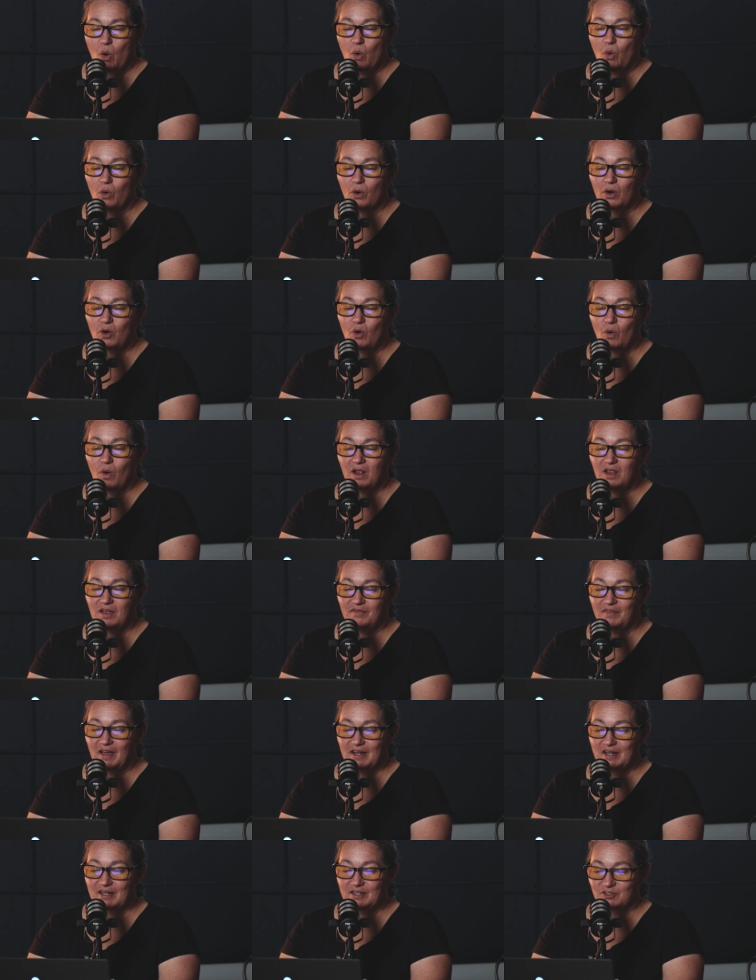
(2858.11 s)
or
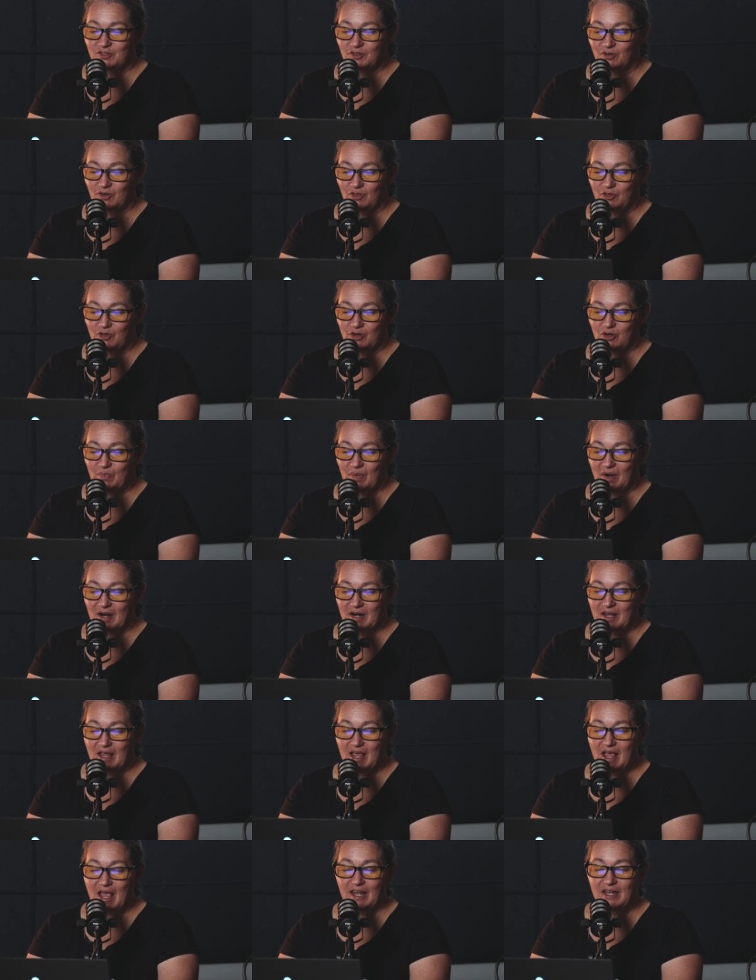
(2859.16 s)
qualified external third
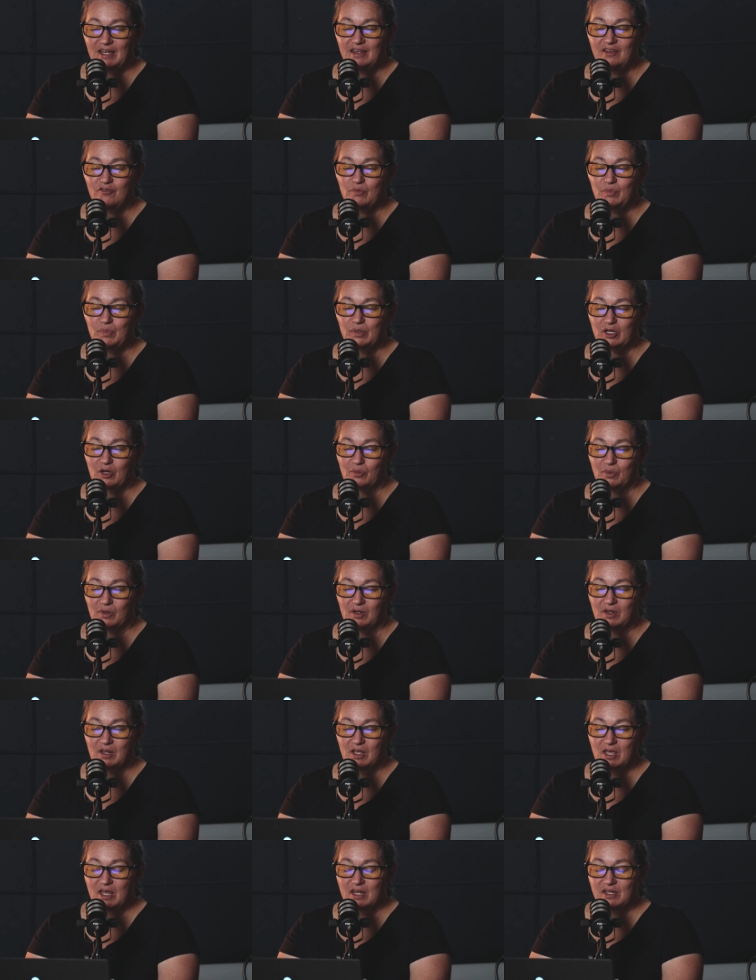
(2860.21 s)
party, and if
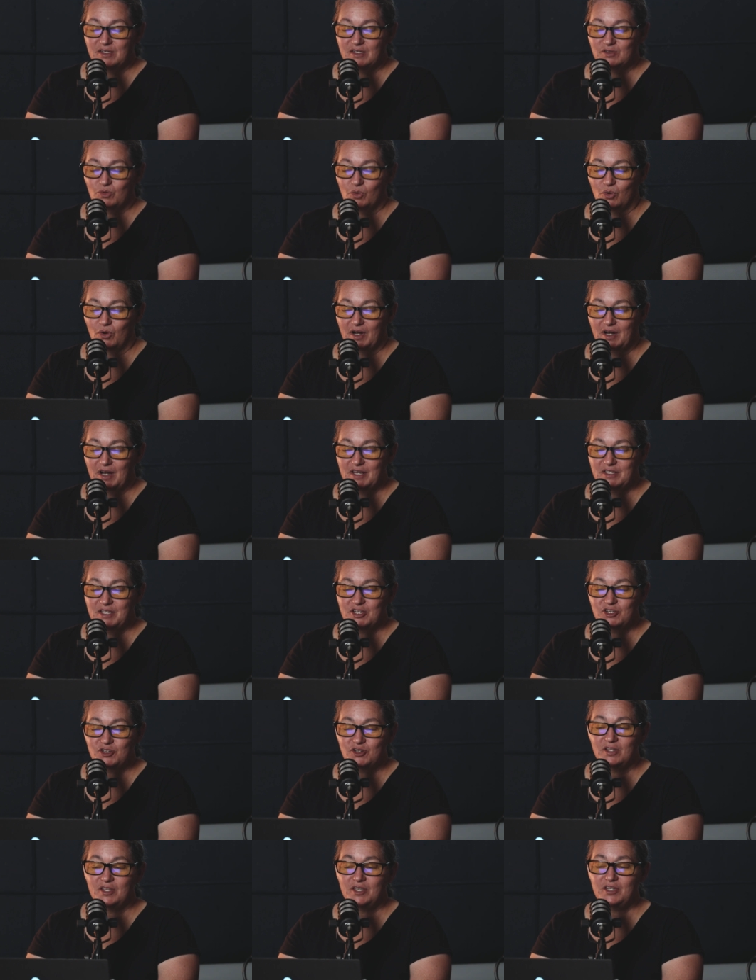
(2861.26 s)
applicable, does
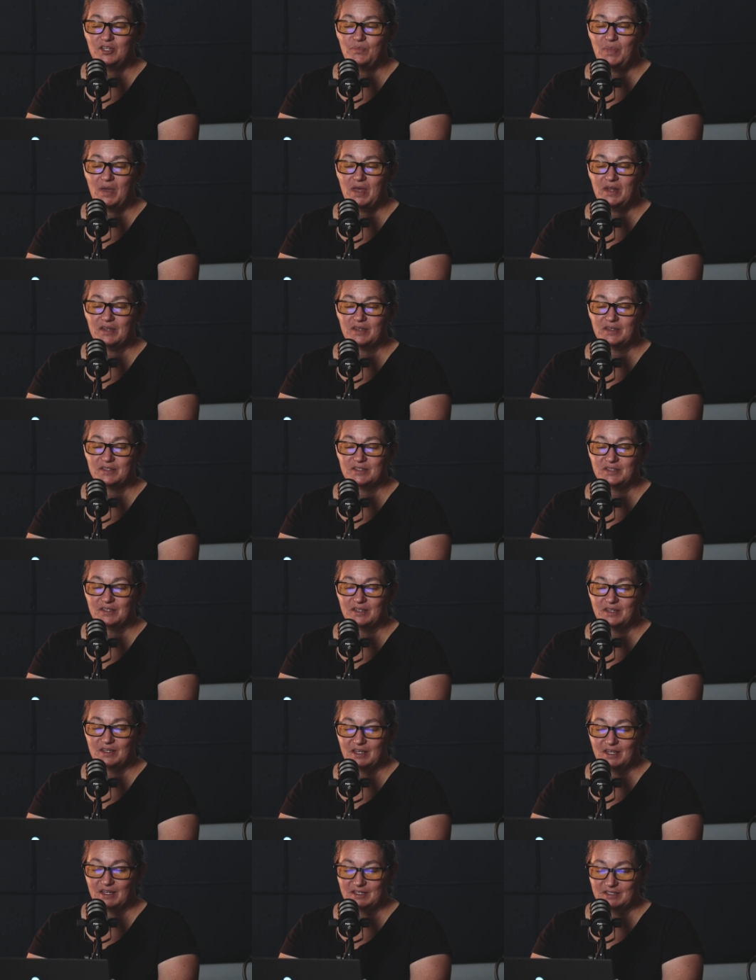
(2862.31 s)
organizational independence
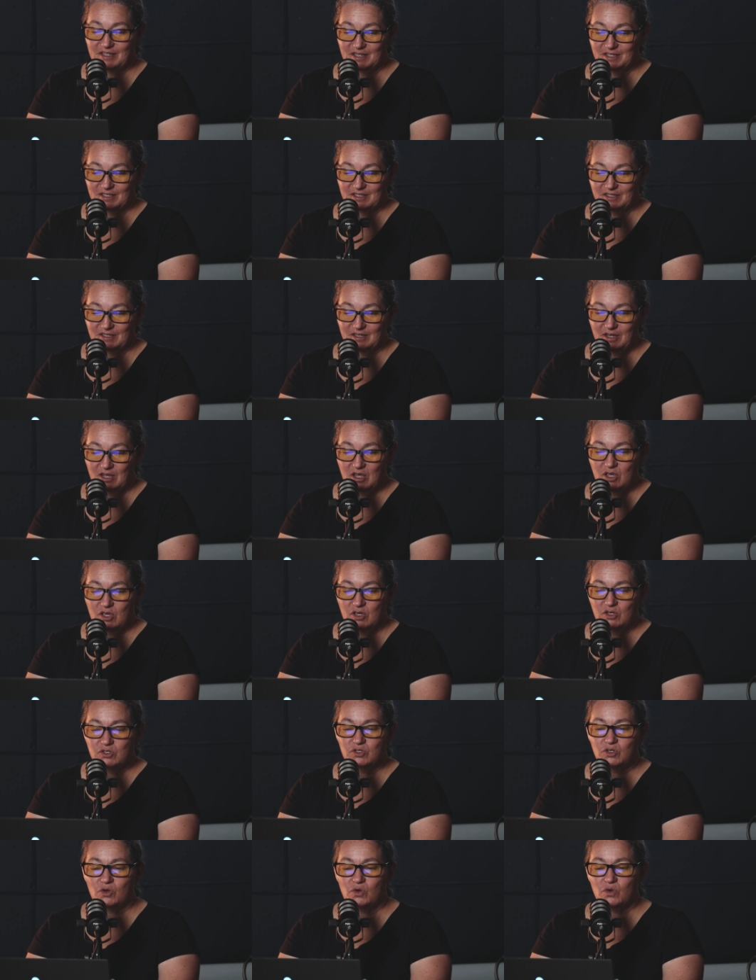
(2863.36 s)
exist?
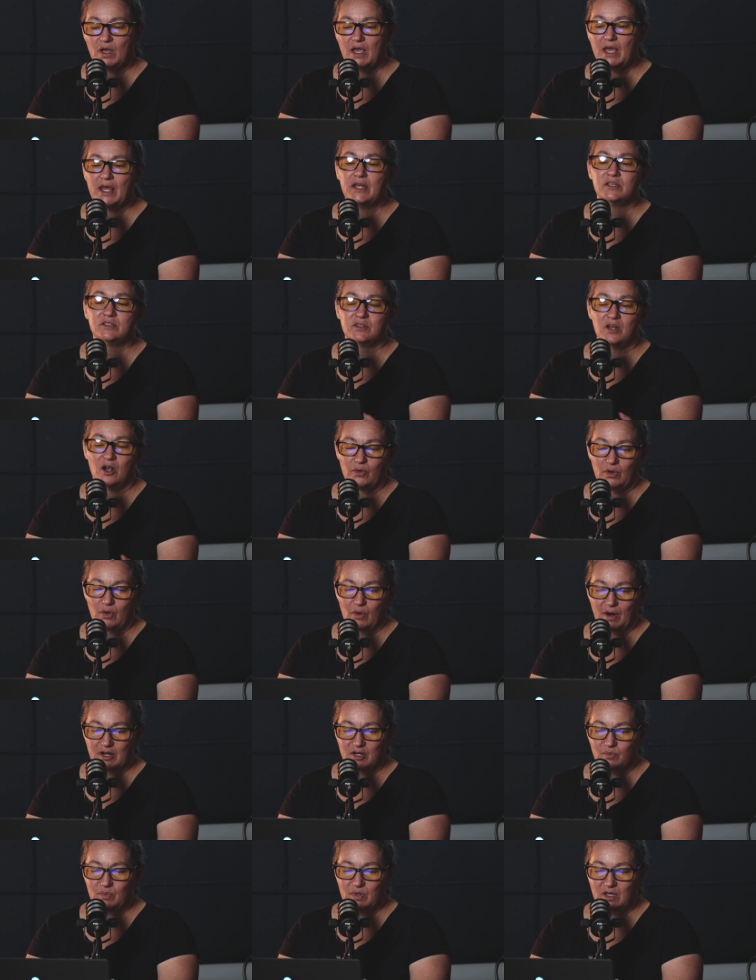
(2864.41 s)
So, and it's not
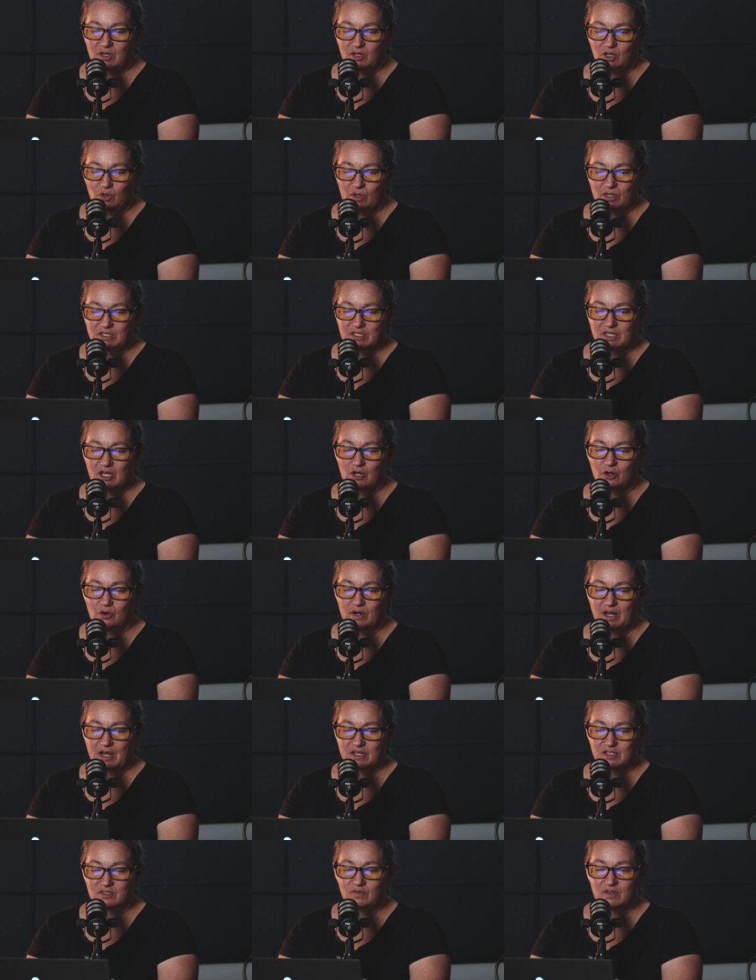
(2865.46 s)
required to be a QSA or
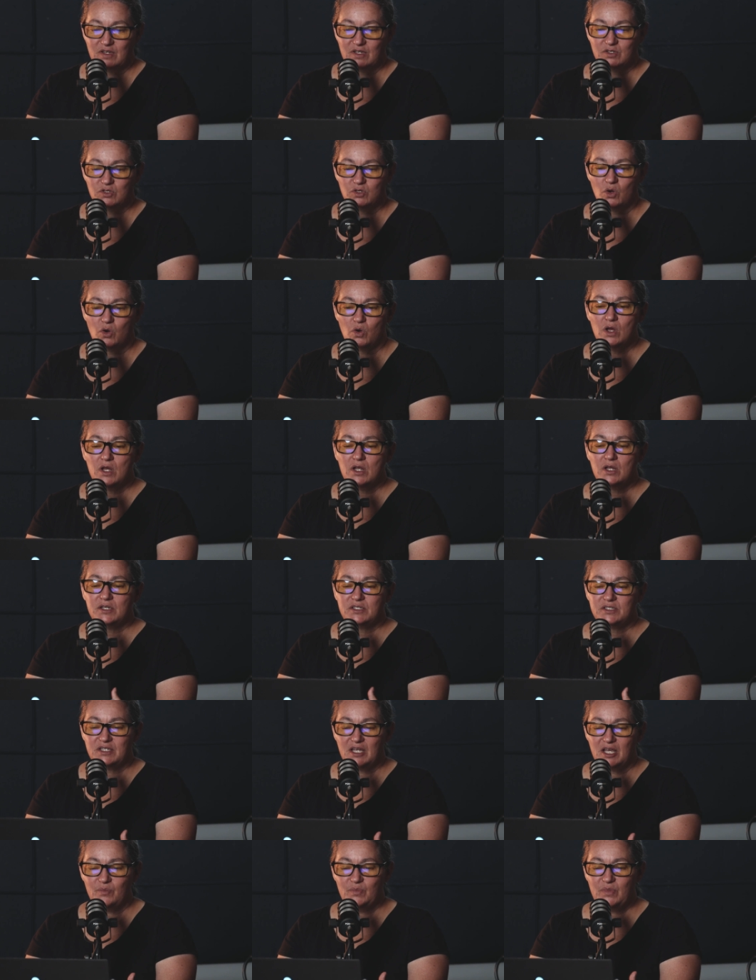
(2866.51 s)
an ASV. So
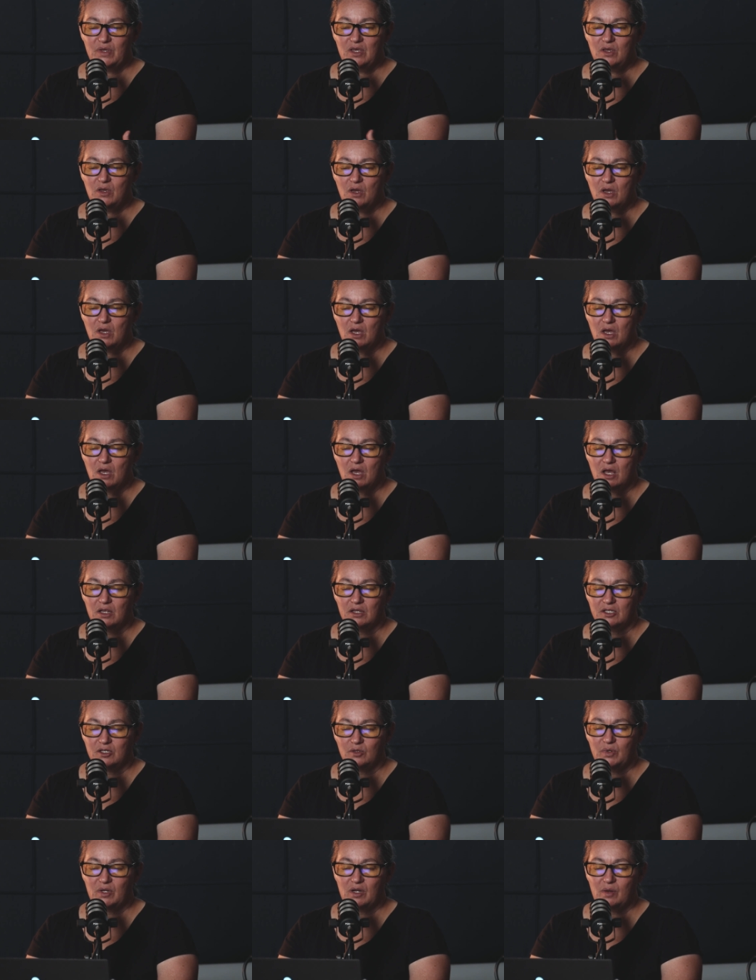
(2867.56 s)
tell me a
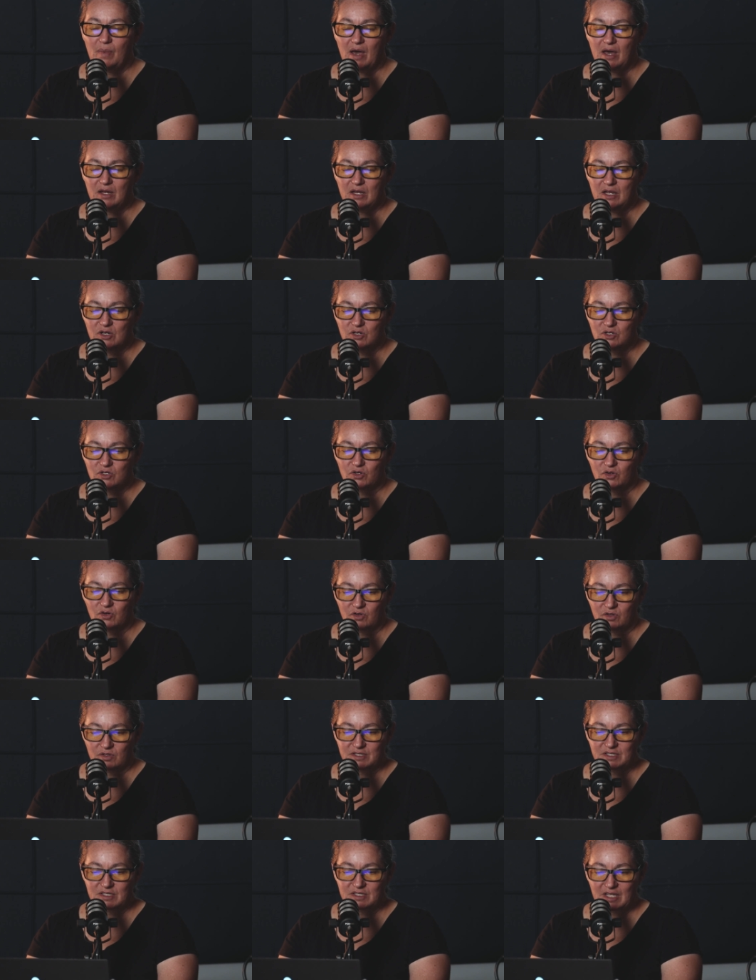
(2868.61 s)
little bit about
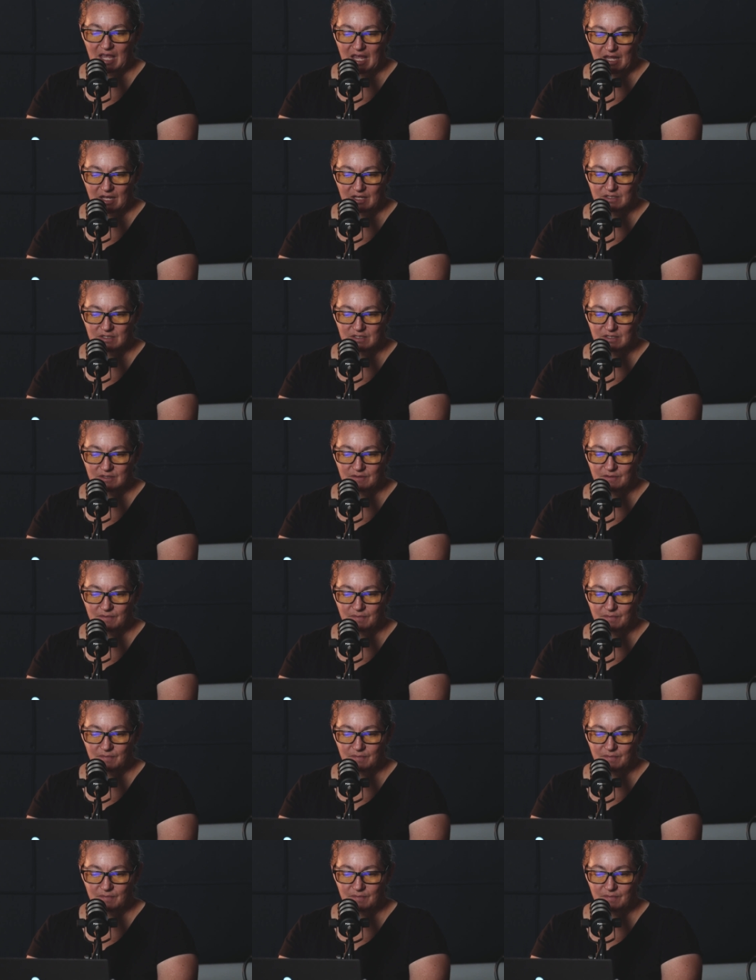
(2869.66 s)
internal scans.